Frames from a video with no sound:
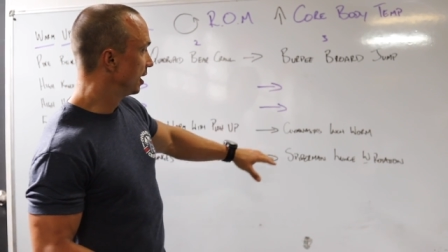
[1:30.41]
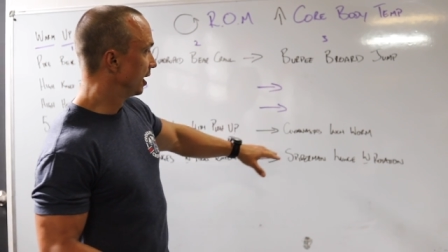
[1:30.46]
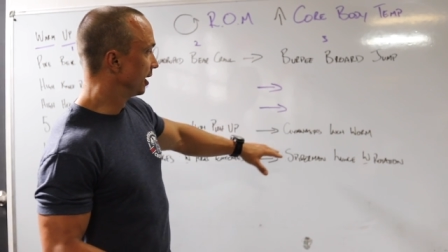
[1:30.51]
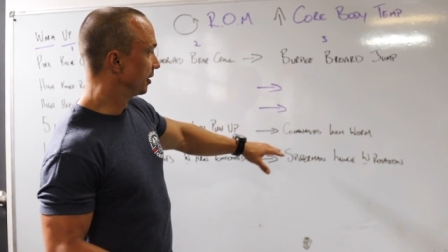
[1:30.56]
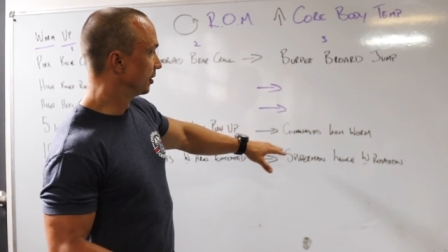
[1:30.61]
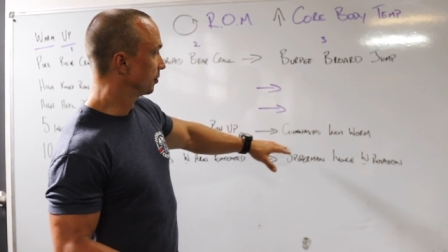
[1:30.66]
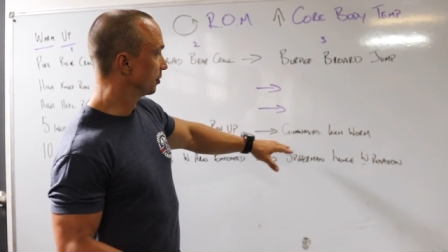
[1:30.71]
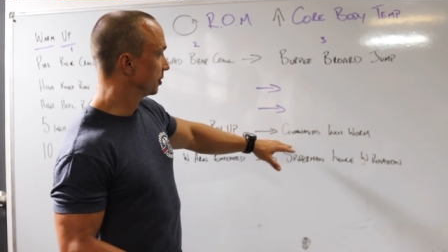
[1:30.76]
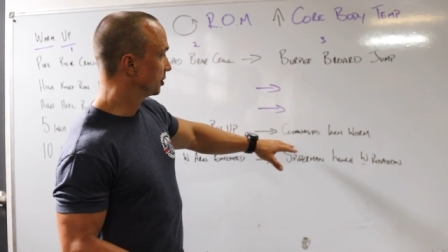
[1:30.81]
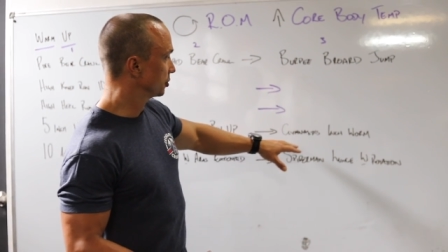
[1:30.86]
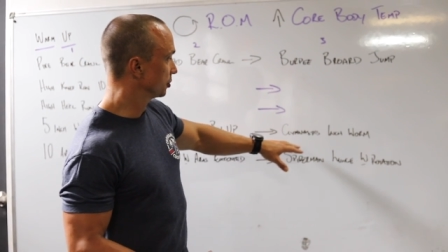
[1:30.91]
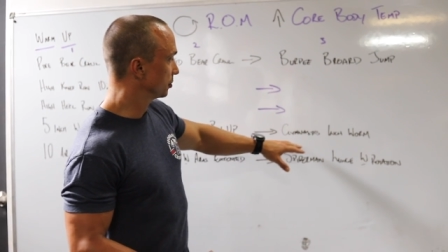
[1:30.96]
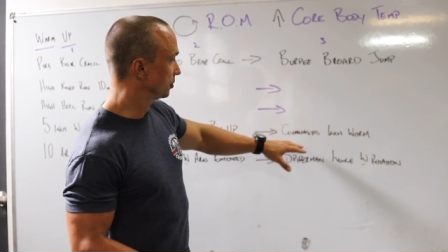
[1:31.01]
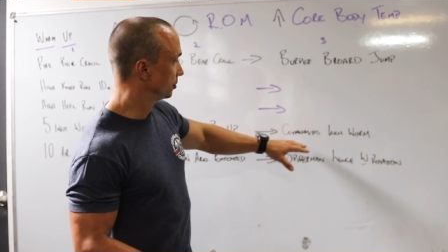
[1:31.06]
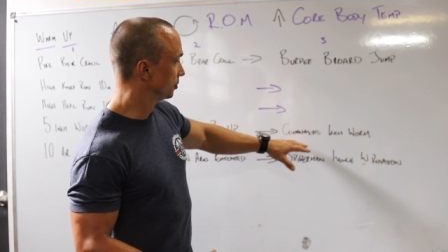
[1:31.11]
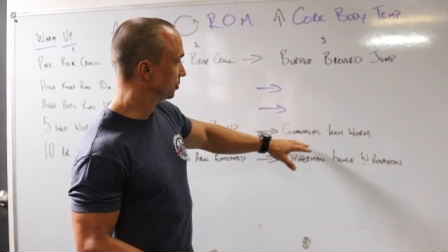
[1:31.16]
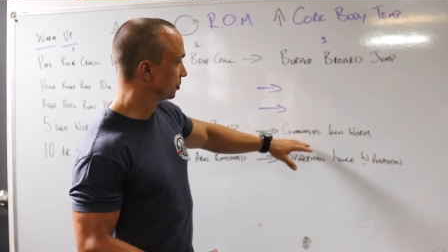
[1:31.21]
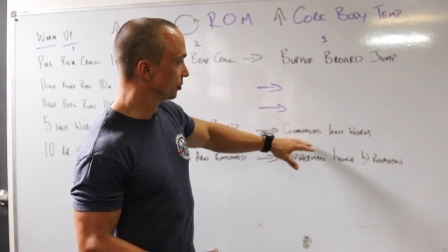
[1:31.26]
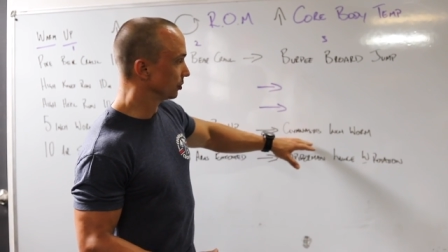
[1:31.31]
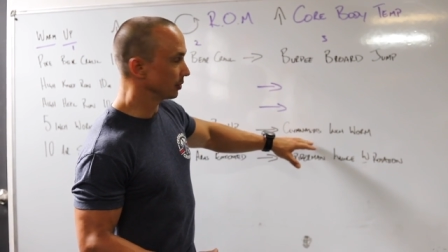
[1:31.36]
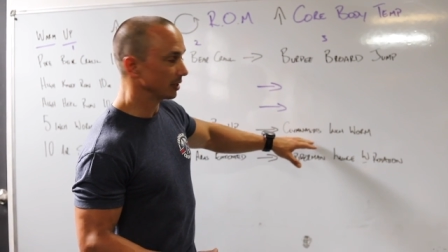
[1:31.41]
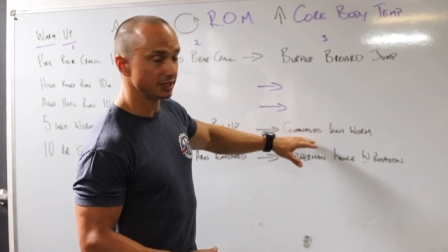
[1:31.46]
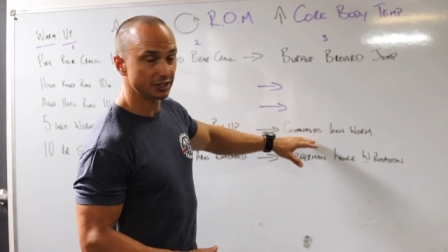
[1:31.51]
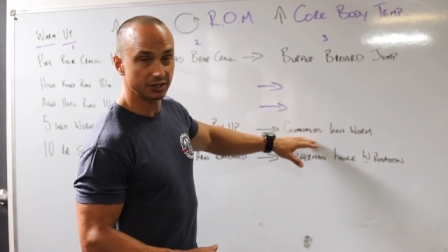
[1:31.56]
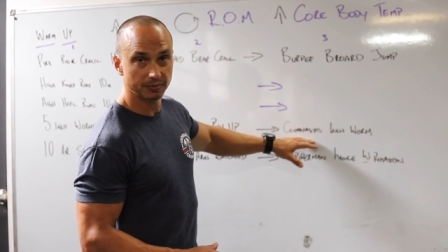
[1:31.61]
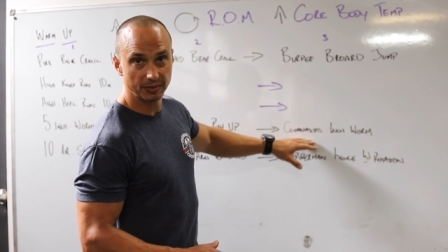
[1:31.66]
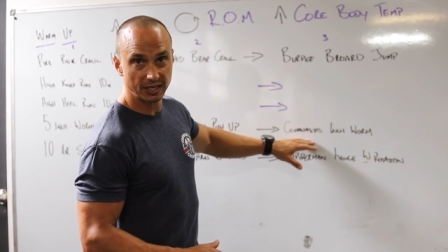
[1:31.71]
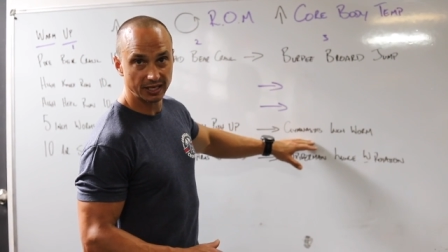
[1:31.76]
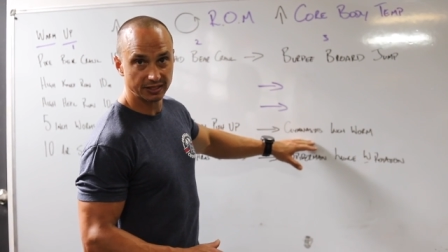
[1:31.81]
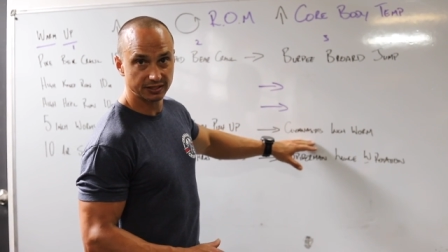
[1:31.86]
and then we do a
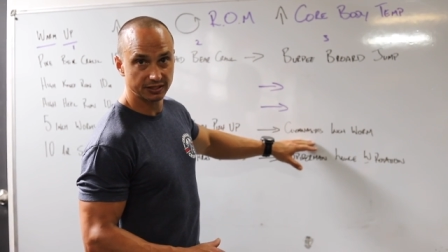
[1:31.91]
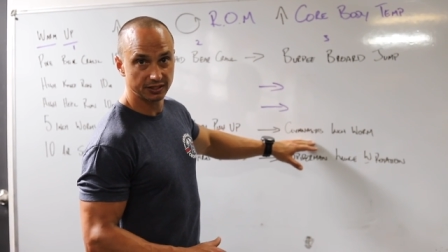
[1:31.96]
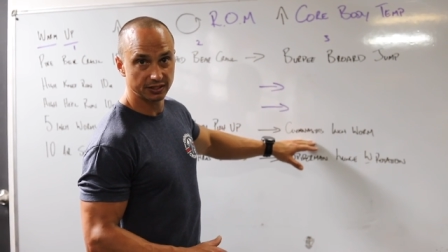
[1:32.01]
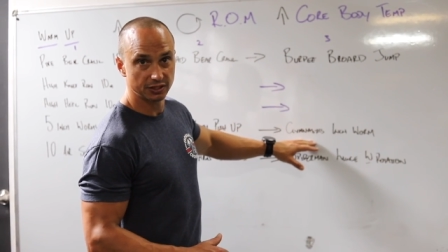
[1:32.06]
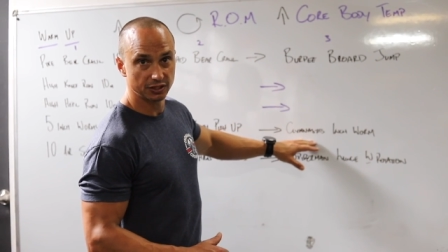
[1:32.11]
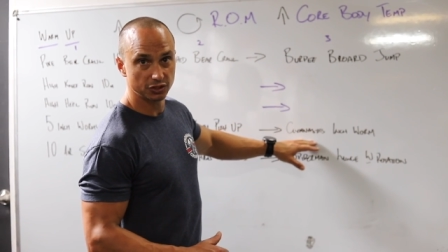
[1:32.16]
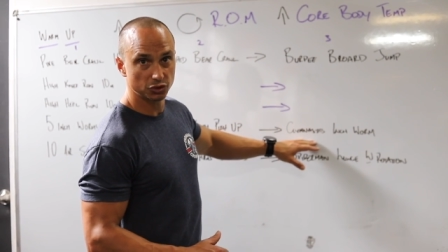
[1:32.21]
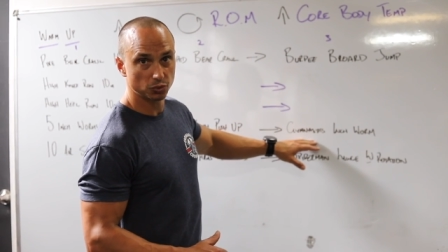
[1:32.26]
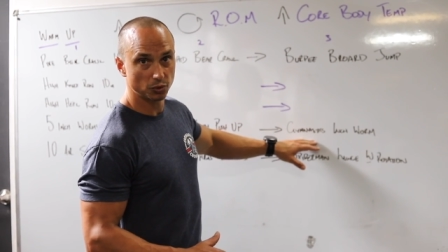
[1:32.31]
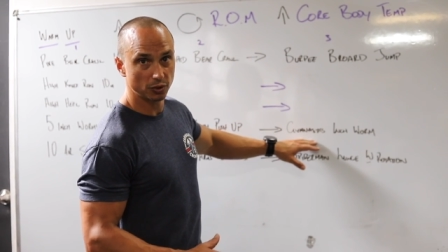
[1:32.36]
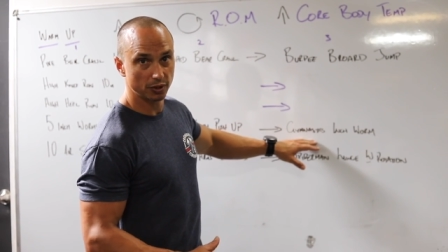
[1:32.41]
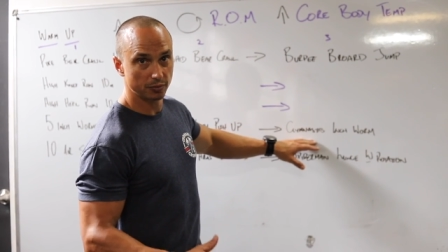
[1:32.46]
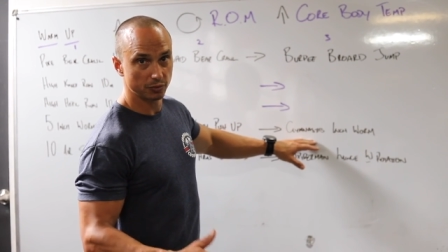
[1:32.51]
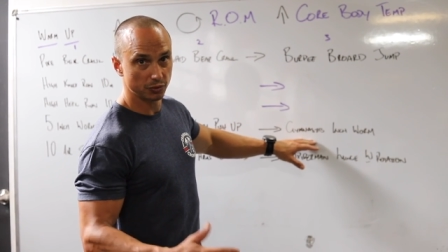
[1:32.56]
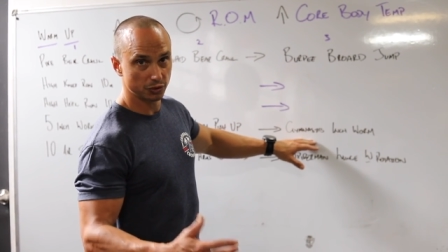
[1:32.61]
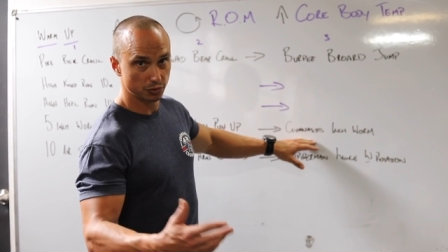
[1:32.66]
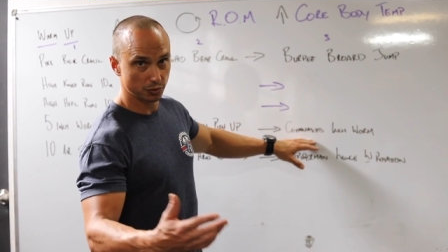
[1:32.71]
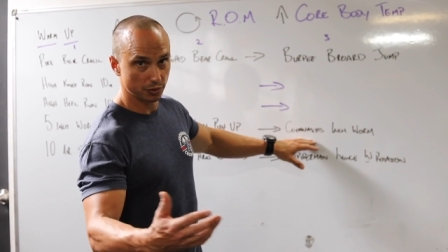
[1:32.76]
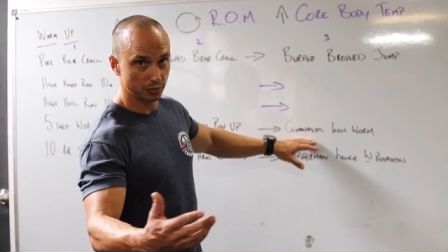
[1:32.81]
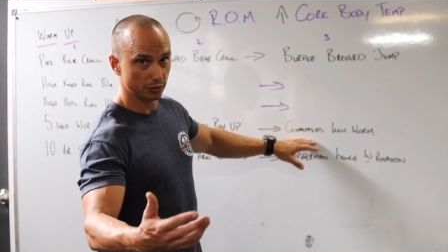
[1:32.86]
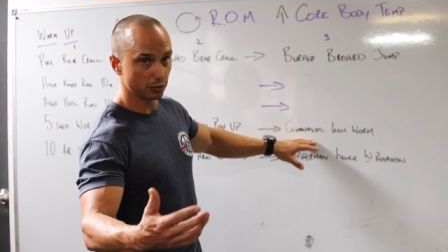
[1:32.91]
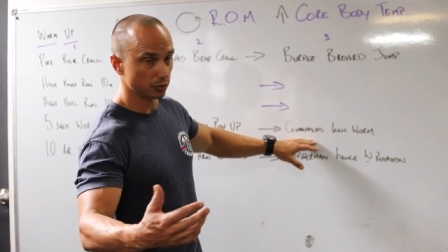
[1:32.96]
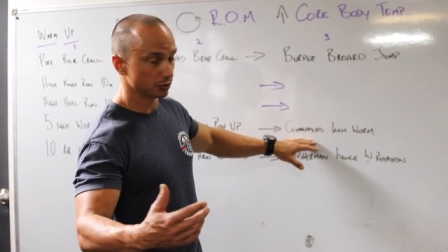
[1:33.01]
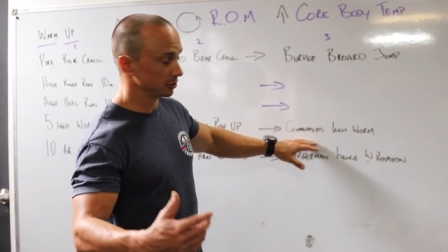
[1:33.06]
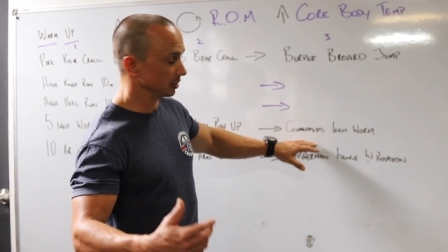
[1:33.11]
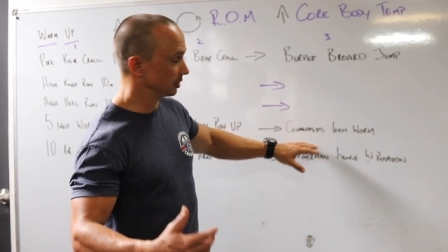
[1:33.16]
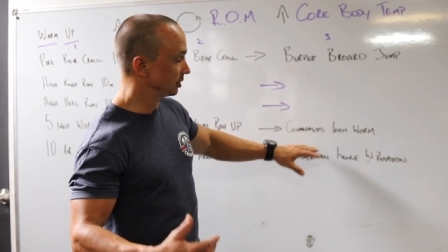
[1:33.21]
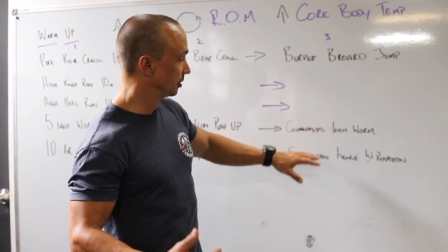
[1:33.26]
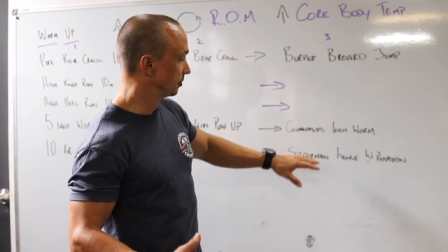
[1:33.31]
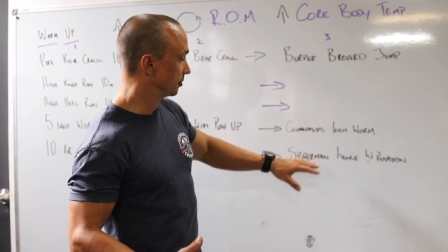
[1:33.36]
gymnastics inchworm, which we will
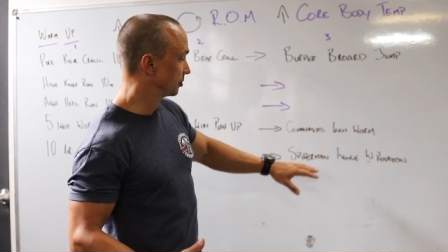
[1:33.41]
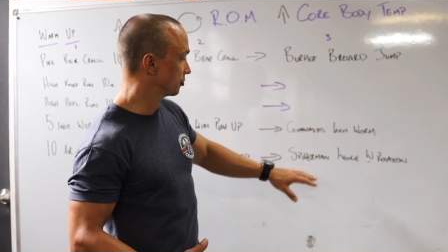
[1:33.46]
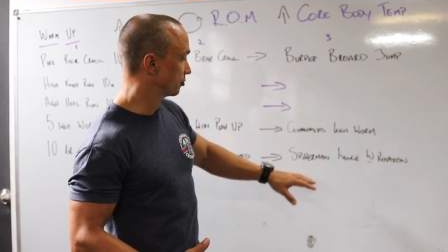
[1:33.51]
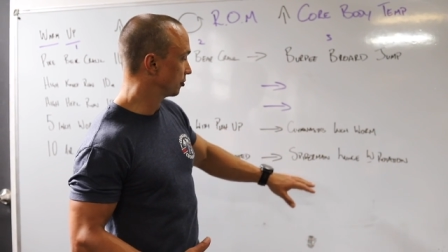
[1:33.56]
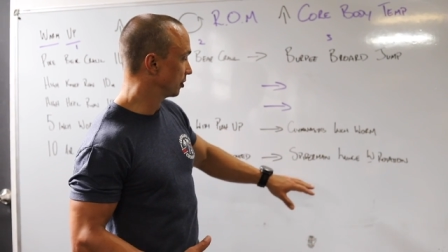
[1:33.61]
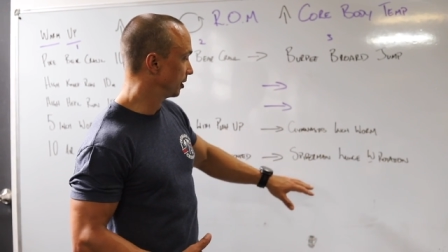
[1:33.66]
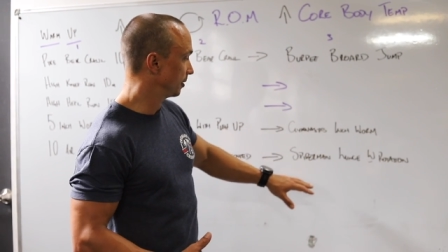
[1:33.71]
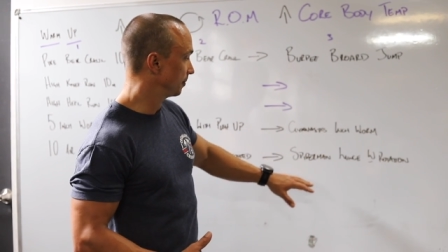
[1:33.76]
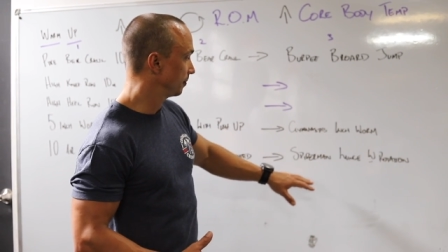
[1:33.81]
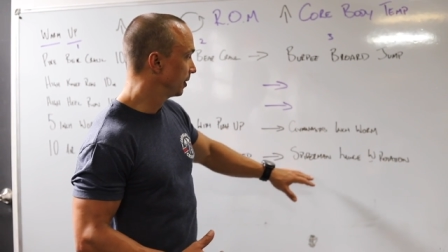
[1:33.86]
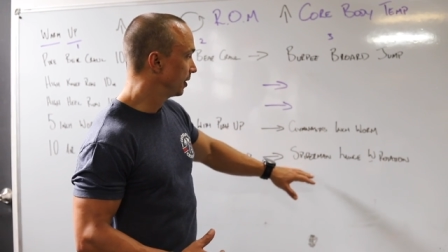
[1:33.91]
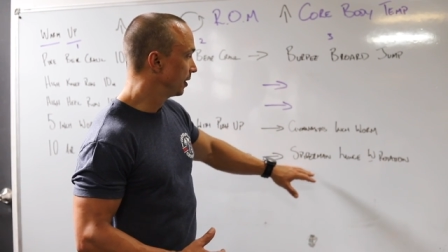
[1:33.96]
also demonstrate,